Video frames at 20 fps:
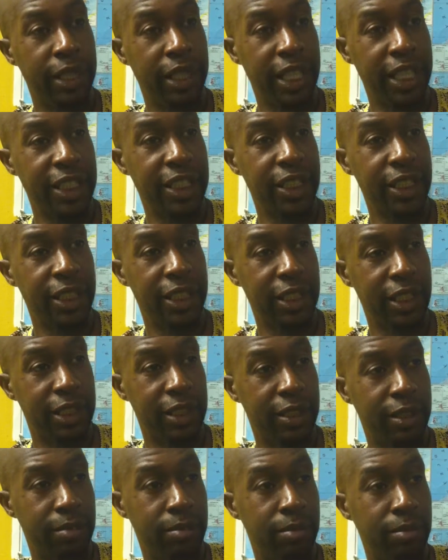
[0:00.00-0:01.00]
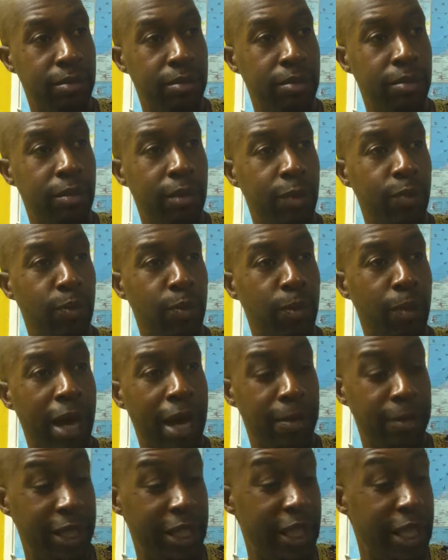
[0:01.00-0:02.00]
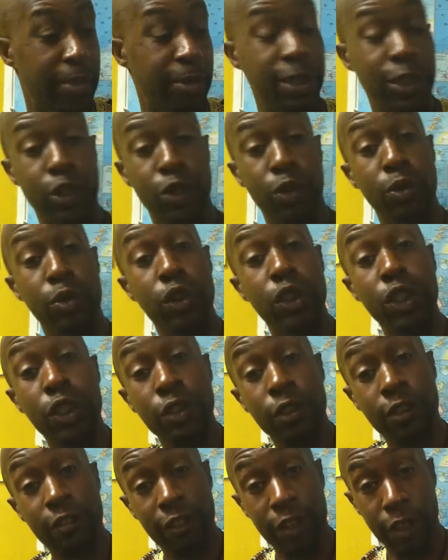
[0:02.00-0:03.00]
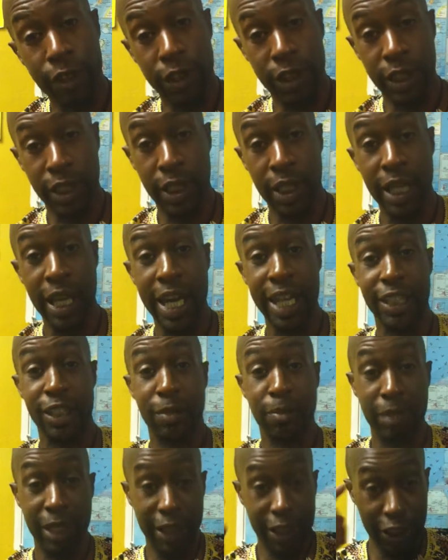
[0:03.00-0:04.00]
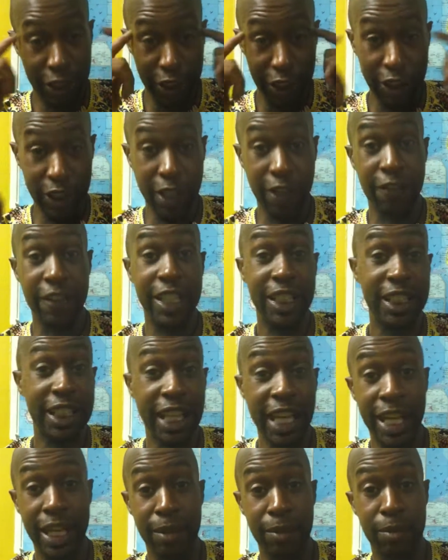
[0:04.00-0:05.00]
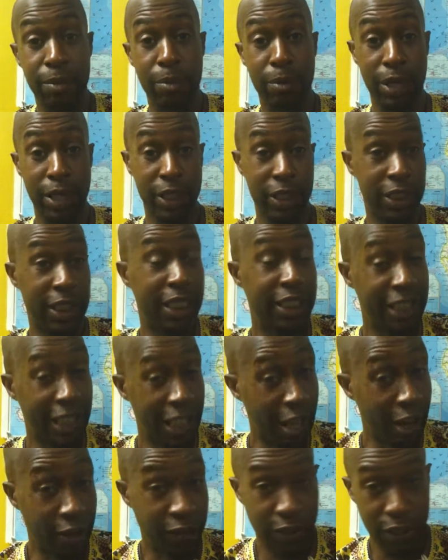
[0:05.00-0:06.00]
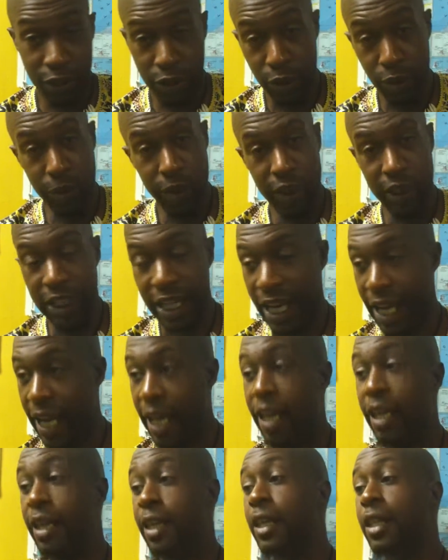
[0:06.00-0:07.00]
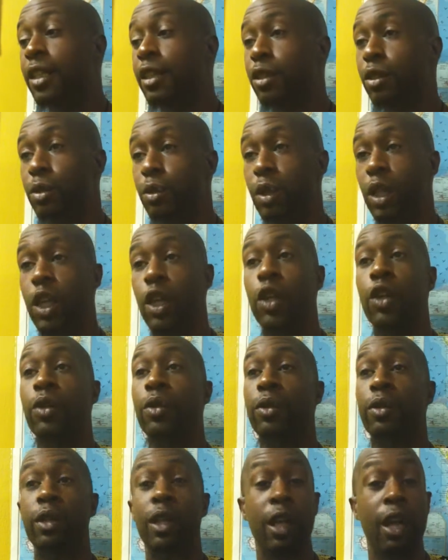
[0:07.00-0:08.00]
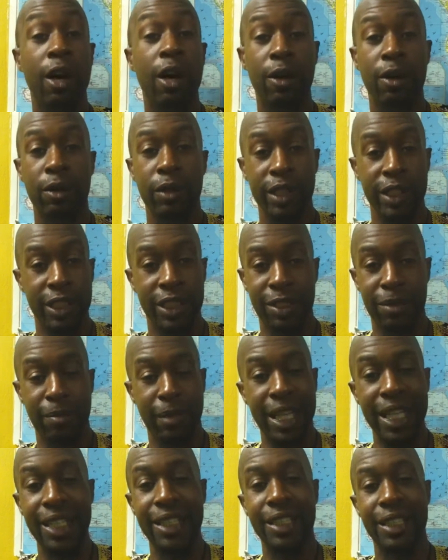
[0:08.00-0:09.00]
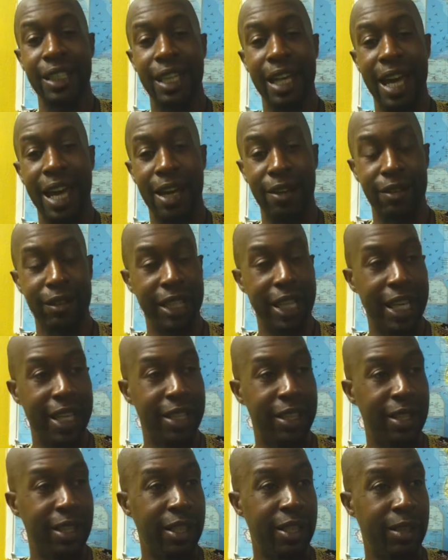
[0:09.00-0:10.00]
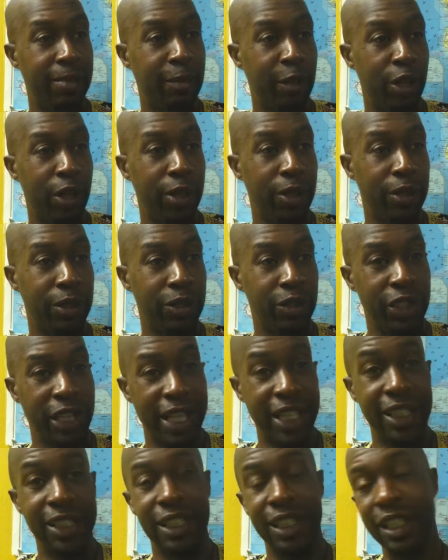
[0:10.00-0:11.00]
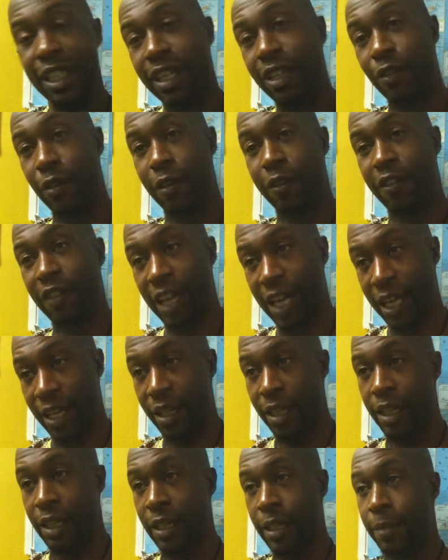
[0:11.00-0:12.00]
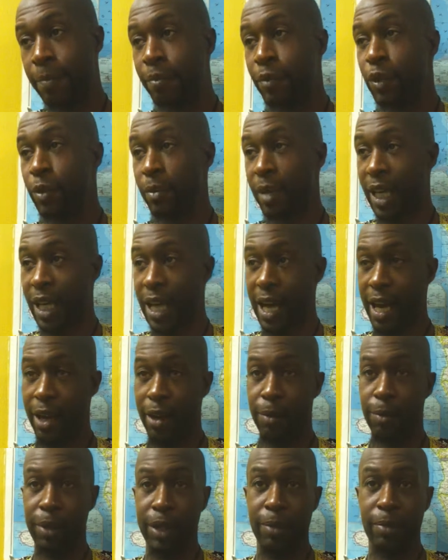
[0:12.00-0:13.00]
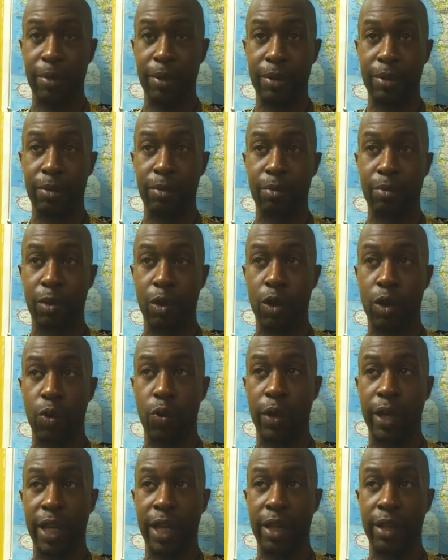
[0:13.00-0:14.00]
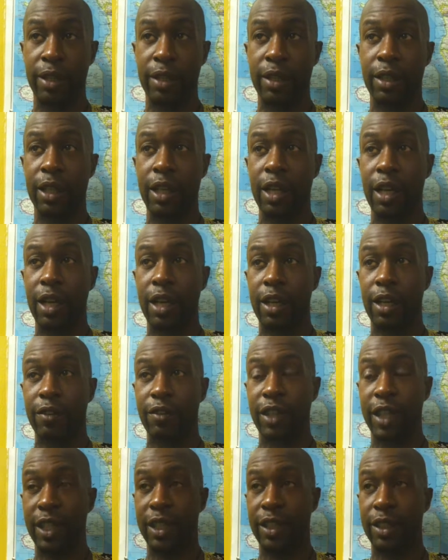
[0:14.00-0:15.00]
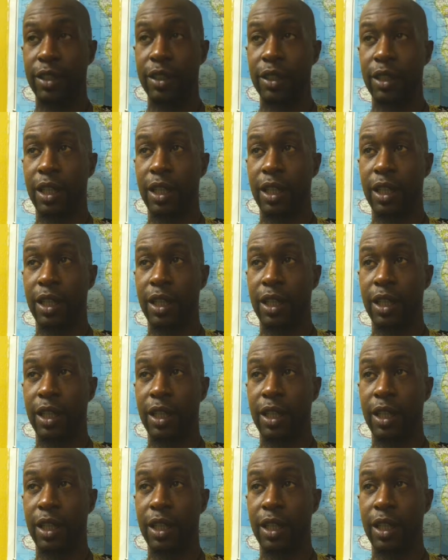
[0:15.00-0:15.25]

against the system by being able to use the university as a means to self-educate brothers, as they often do inside, to learn law. It is amazing how that occurs. That is another effect to make our people more aware of their